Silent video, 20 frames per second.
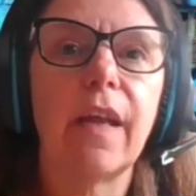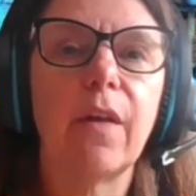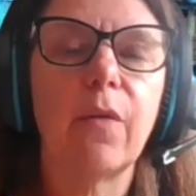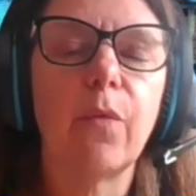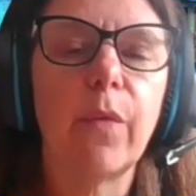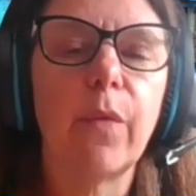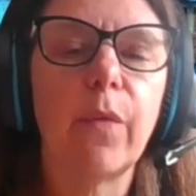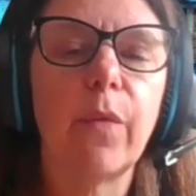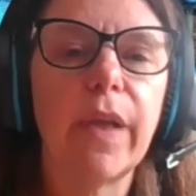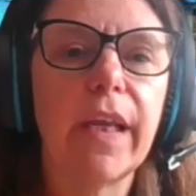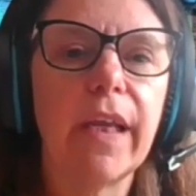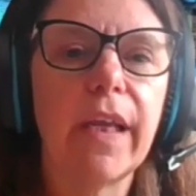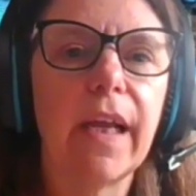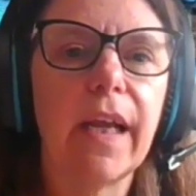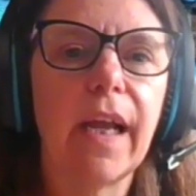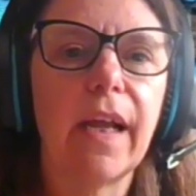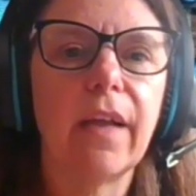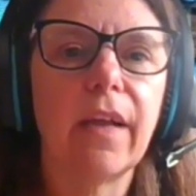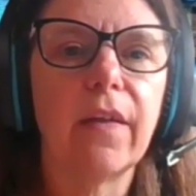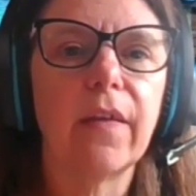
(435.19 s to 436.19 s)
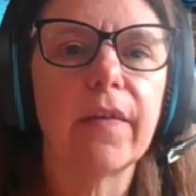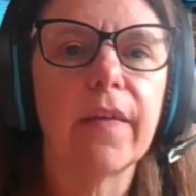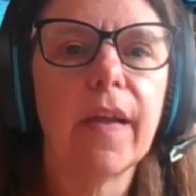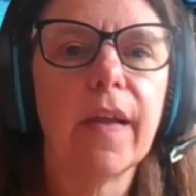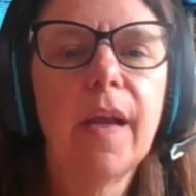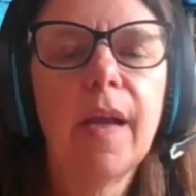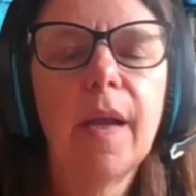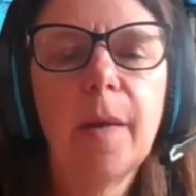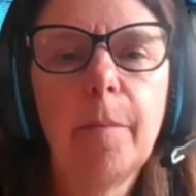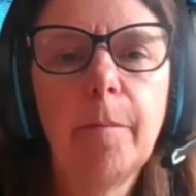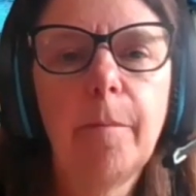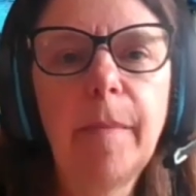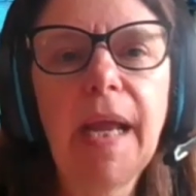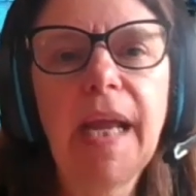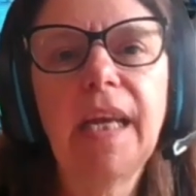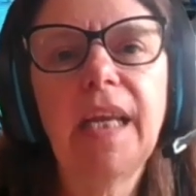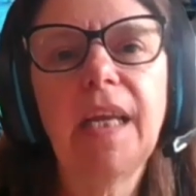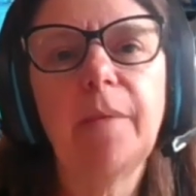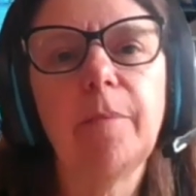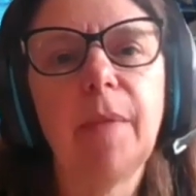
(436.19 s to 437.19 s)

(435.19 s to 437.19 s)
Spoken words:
and we held many,